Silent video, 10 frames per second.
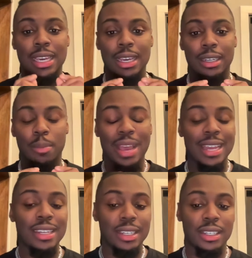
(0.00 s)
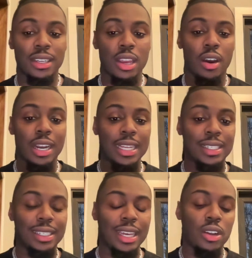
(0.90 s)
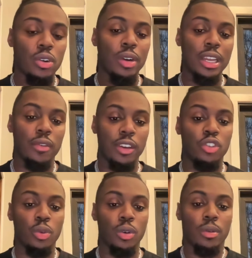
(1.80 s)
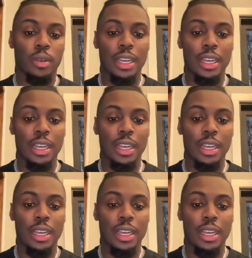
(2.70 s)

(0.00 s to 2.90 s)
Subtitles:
dependency on a single individual, right?